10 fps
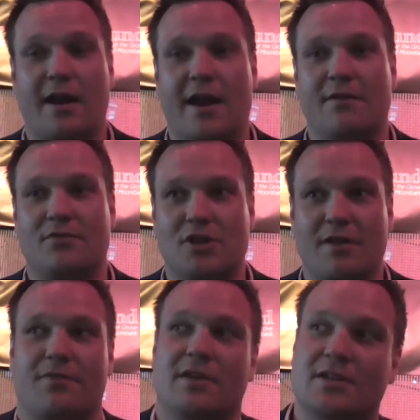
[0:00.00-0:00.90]
And if
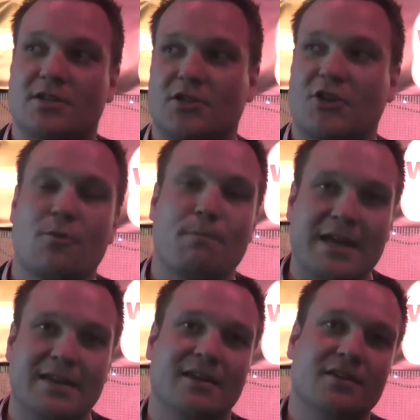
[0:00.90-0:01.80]
Jeff is
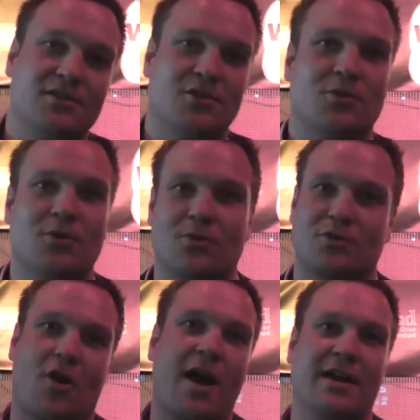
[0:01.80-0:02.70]
committed to
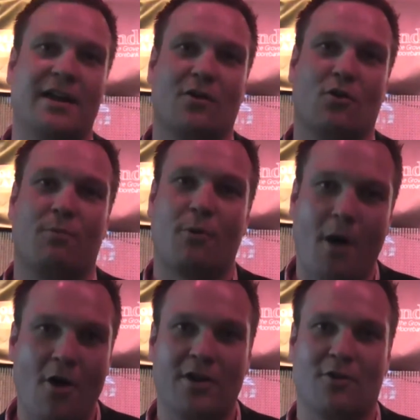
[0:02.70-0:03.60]
training or
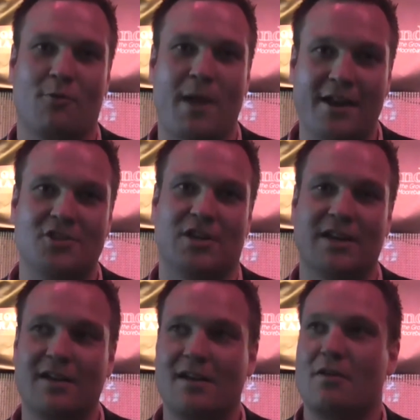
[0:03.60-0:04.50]
promoting or managing,
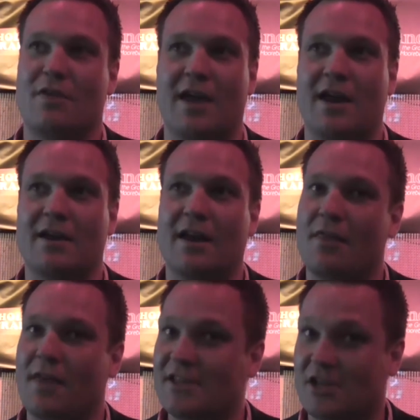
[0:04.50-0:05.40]
then
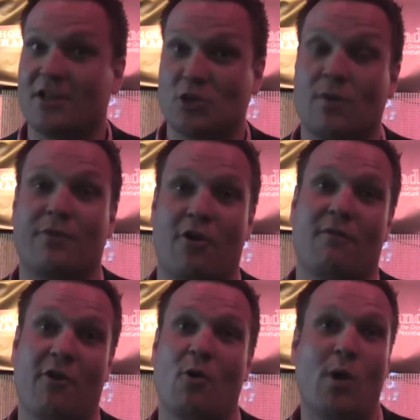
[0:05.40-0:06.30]
he's going to do it very,
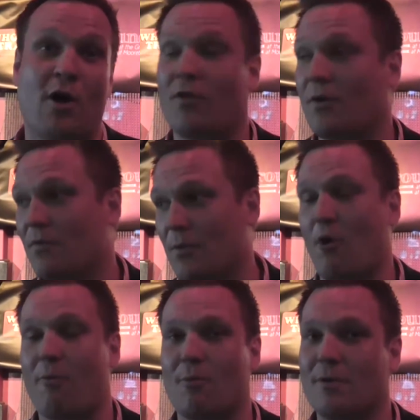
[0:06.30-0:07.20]
very well. The
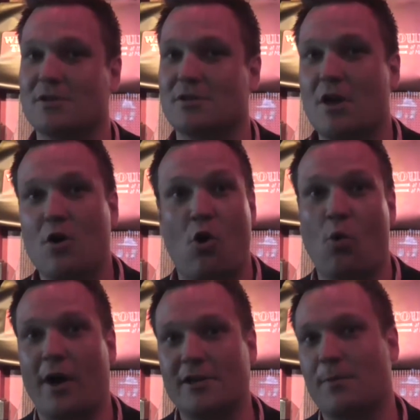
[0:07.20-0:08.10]
problem has always